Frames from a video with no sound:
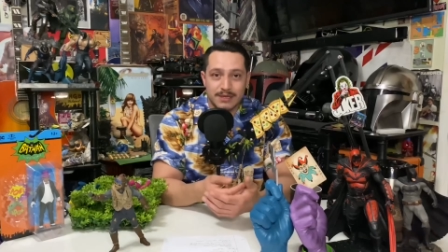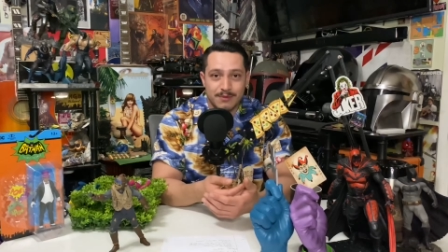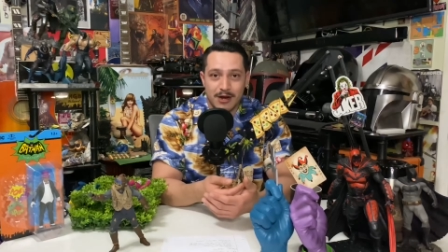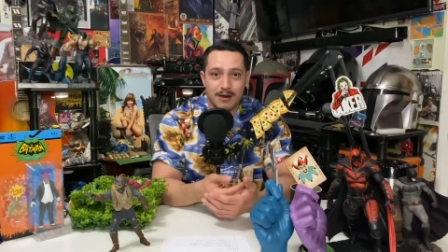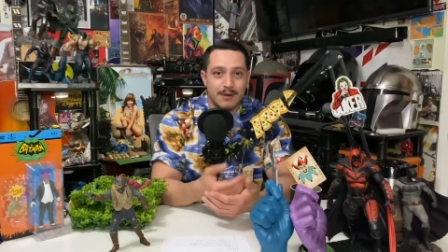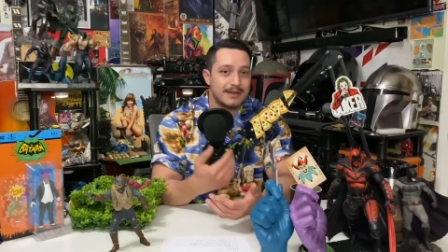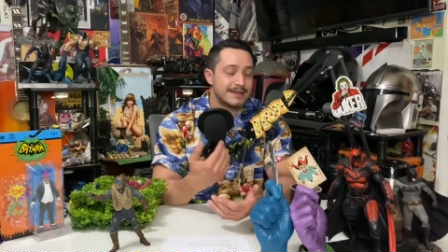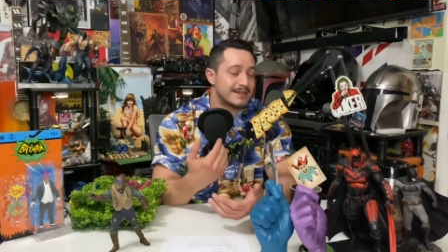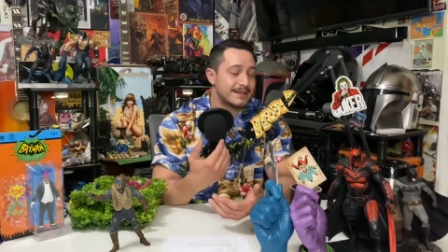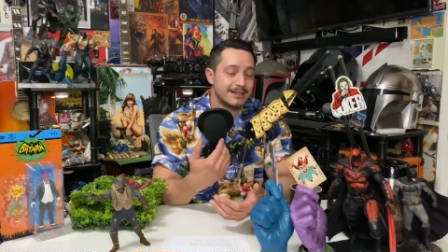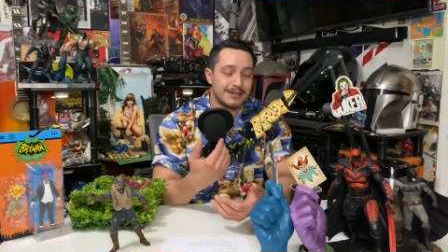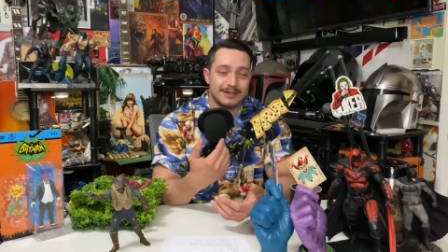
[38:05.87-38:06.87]
Spider Man. This
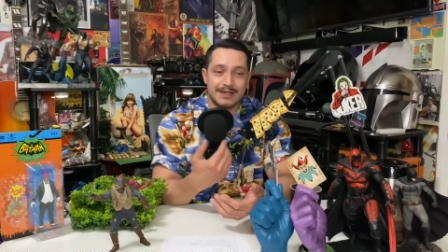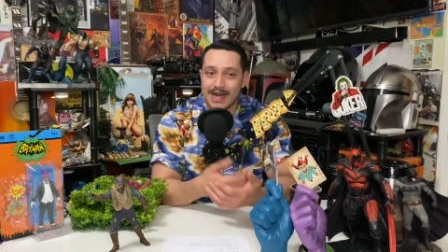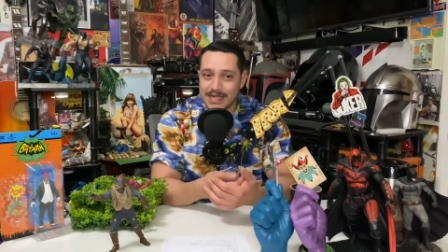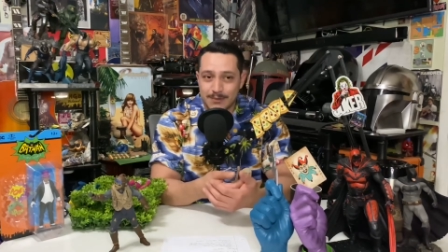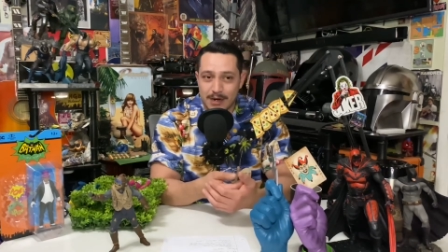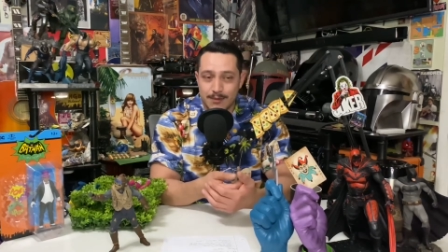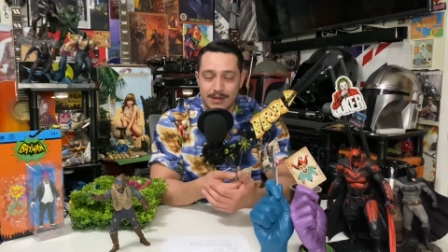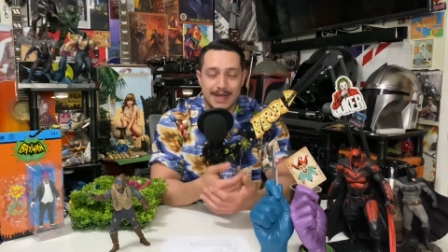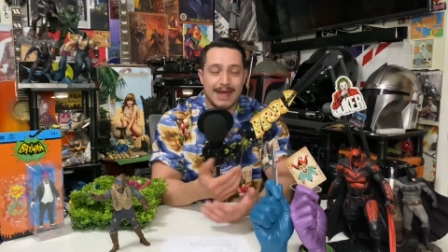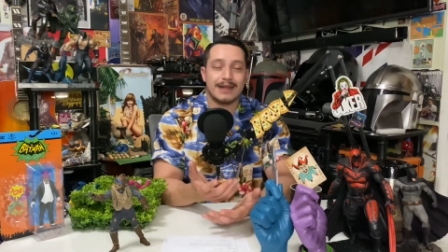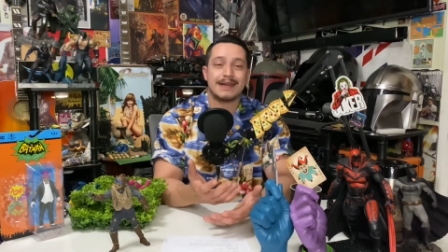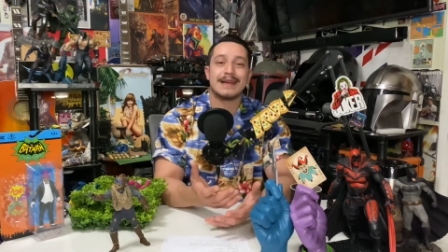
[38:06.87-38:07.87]
isn't your dad's Spider Man.
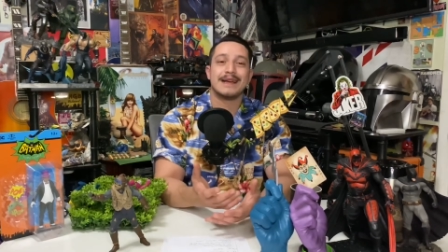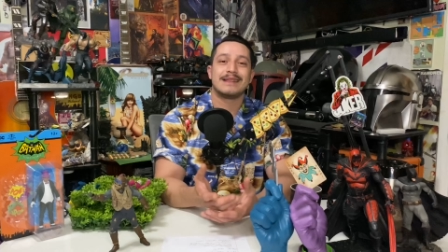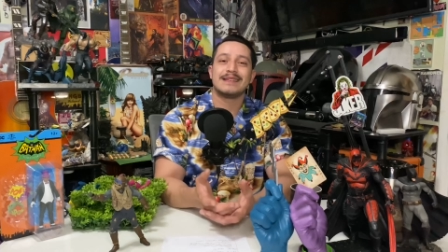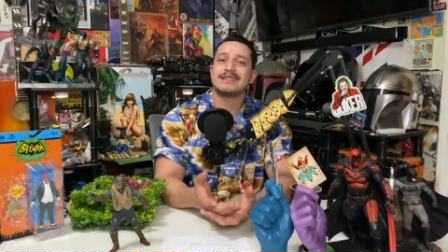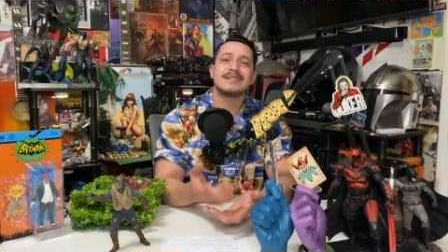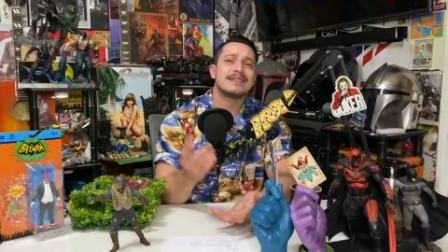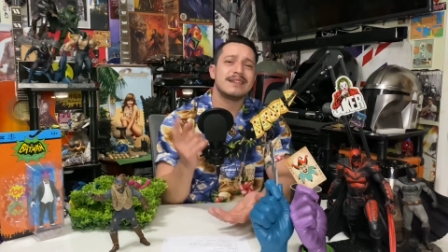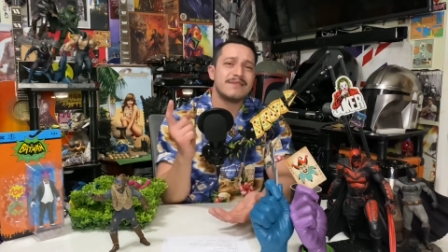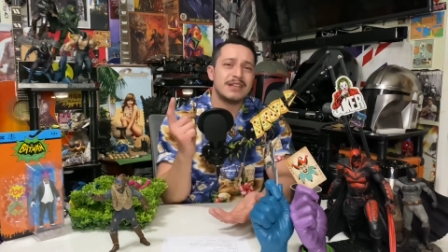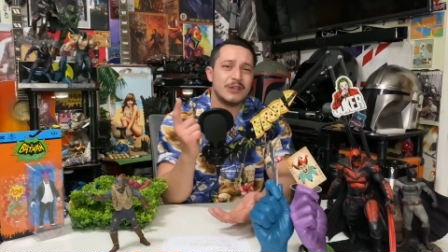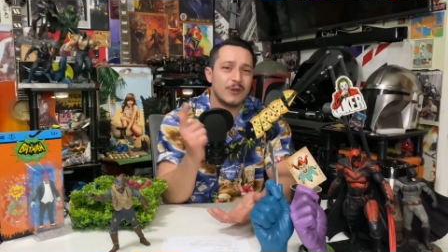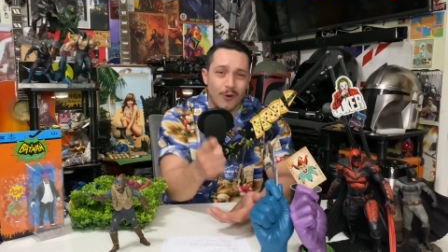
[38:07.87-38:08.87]
Heck, this isn't
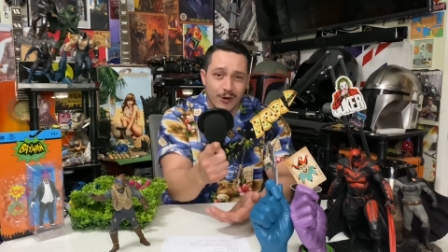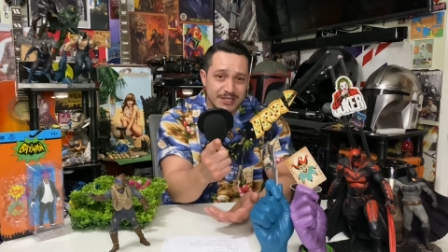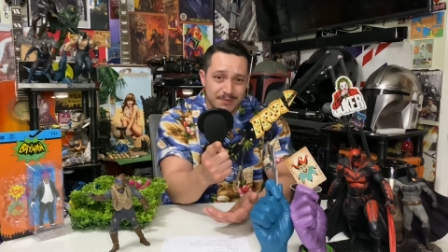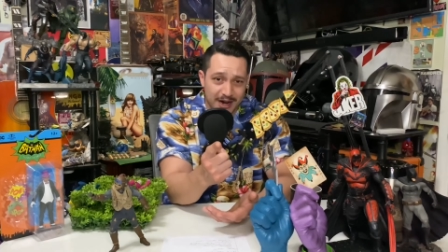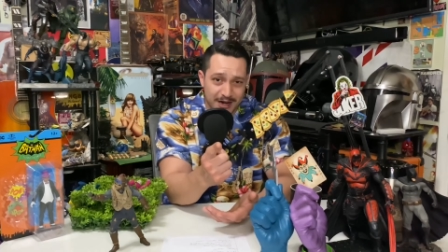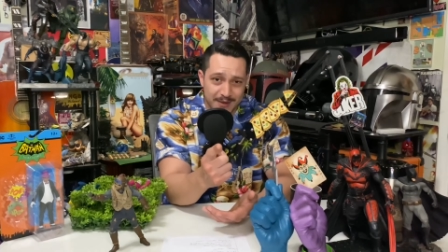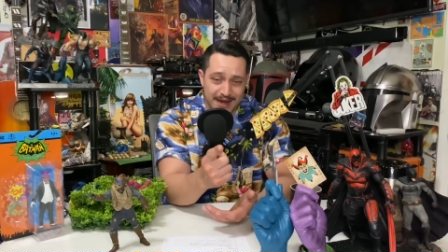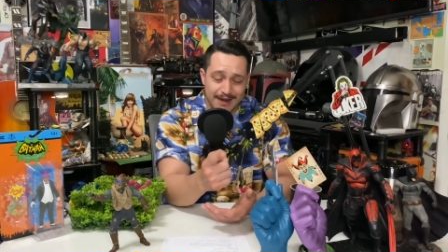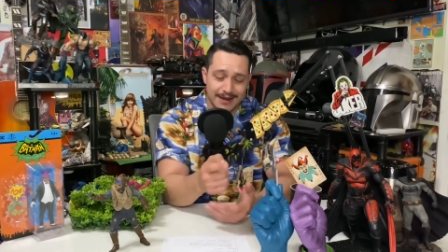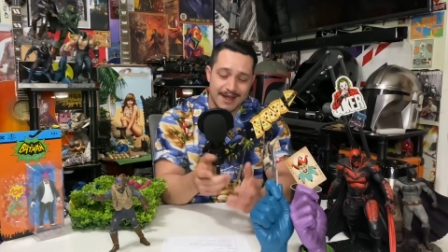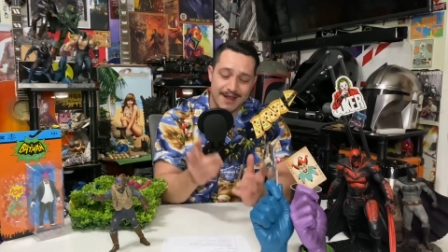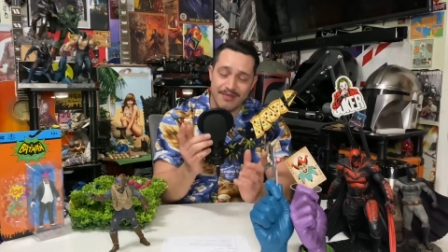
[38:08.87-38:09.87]
even your Spider
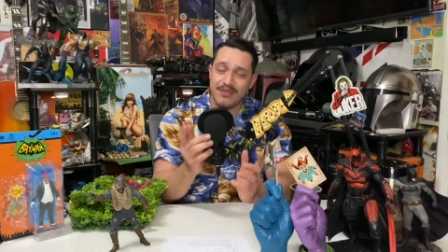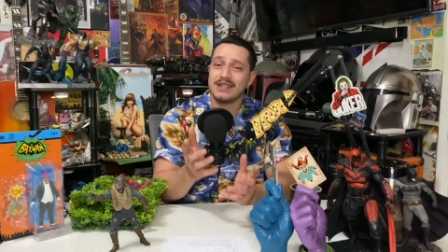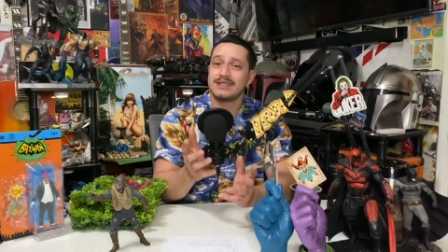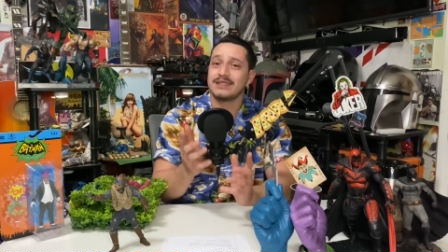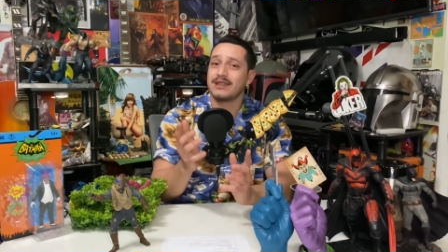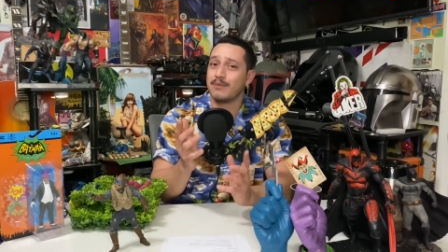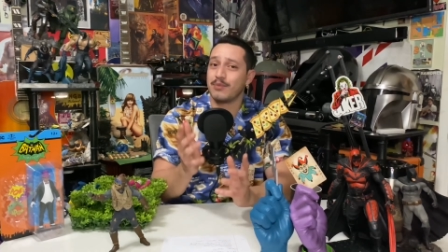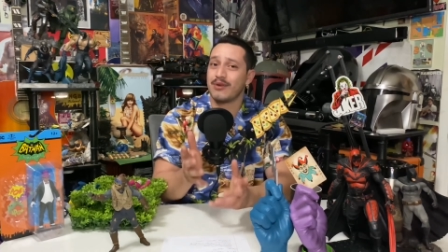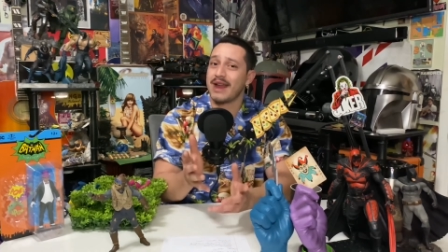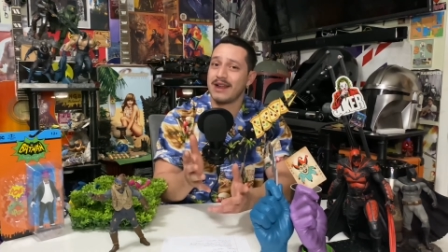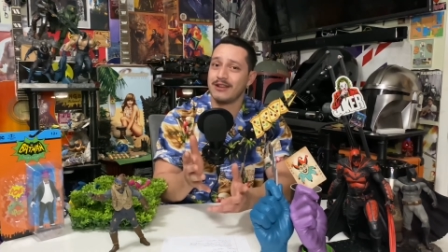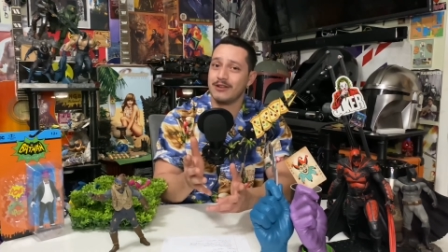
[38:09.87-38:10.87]
Man. This is the
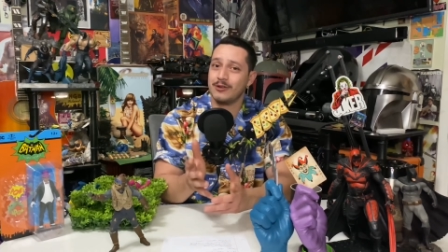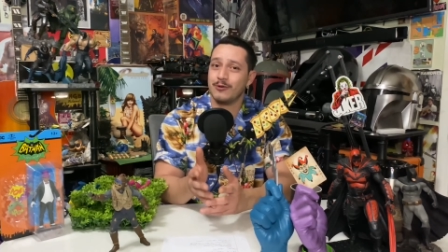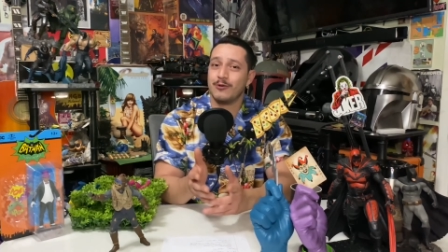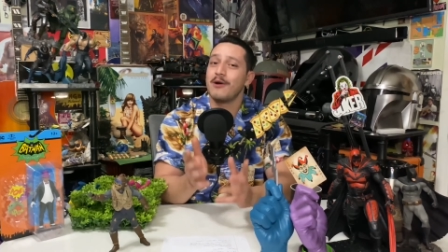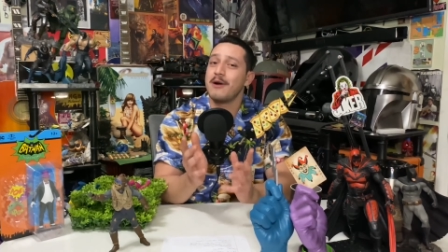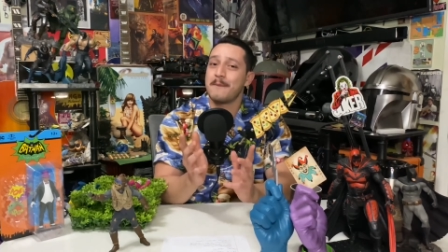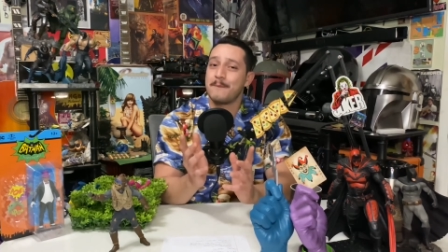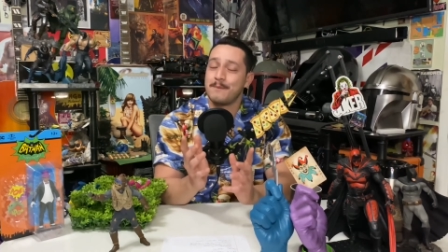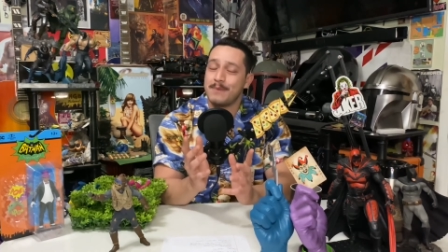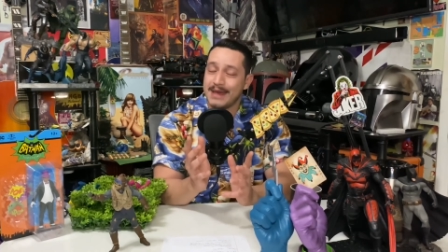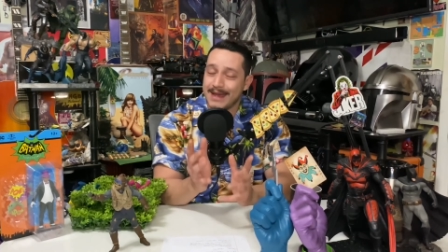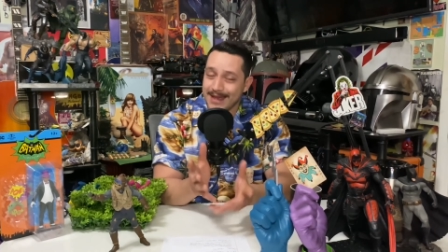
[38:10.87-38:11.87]
brand new
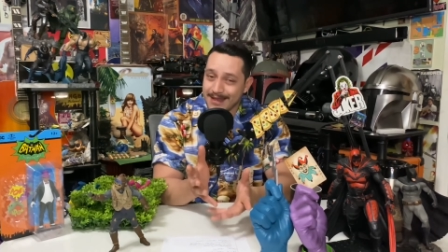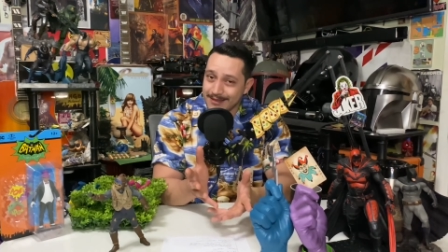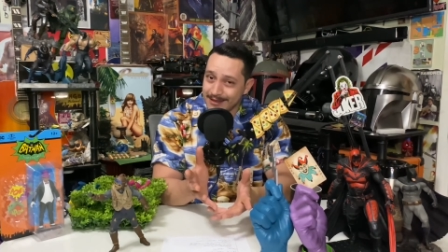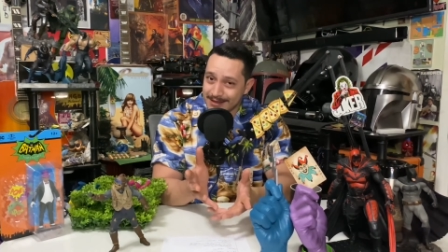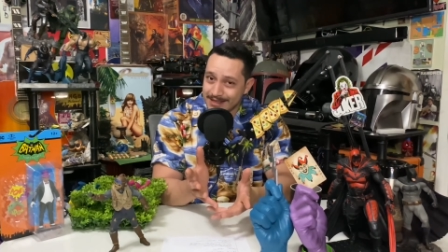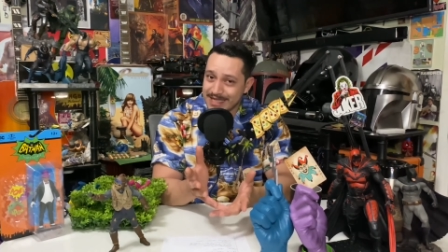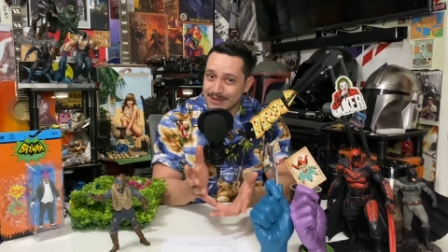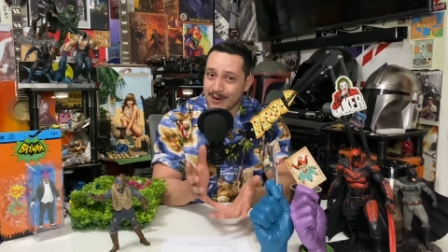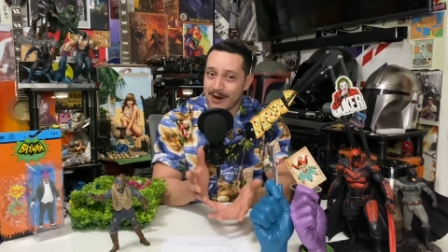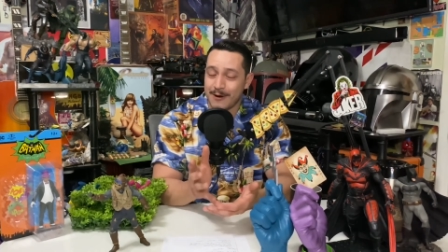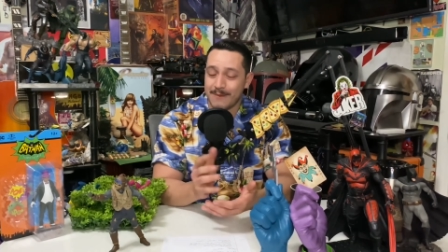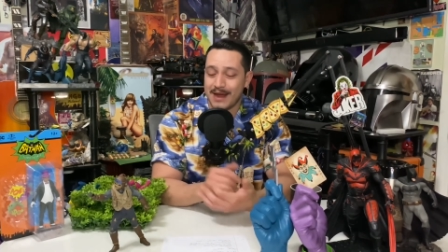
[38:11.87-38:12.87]
pinless
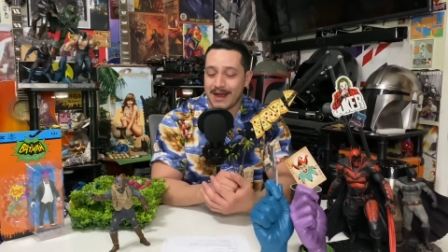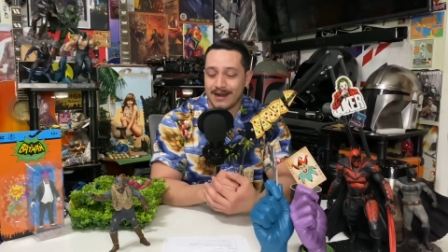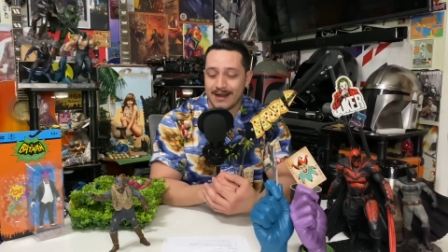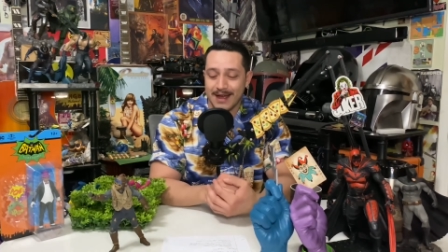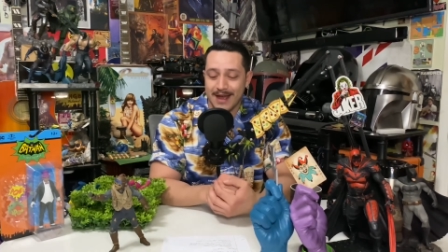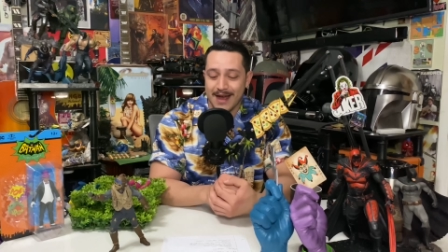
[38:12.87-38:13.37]
Spider-Man.